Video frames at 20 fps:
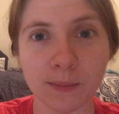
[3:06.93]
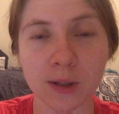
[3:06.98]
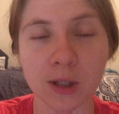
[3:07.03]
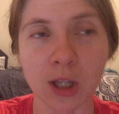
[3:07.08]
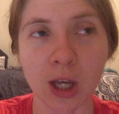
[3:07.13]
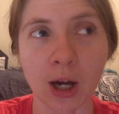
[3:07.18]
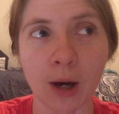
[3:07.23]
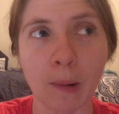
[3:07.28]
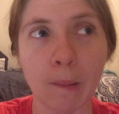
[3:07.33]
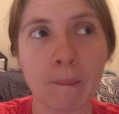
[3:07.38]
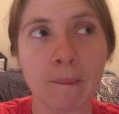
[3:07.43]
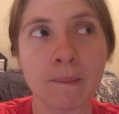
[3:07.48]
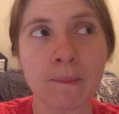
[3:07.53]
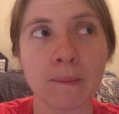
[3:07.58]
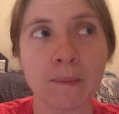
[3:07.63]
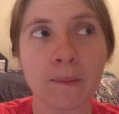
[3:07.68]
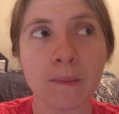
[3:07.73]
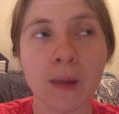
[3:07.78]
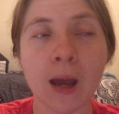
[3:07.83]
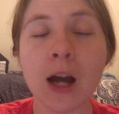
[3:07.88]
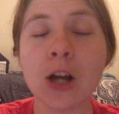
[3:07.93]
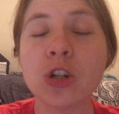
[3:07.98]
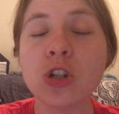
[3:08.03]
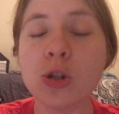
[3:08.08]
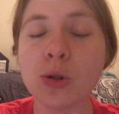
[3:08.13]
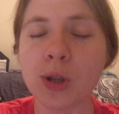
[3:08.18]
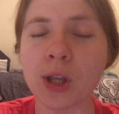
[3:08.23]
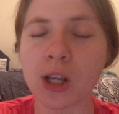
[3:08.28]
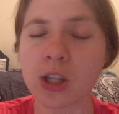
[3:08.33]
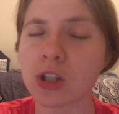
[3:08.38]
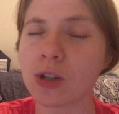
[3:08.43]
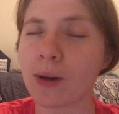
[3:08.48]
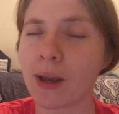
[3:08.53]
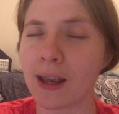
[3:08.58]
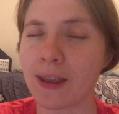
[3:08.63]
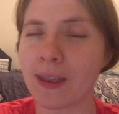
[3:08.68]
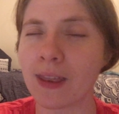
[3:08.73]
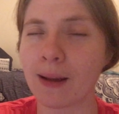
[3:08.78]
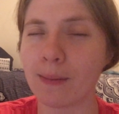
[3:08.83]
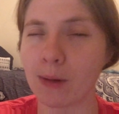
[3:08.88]
So I do think it's okay
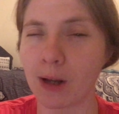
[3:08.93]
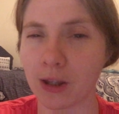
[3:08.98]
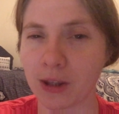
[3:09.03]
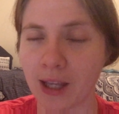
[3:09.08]
that I'm not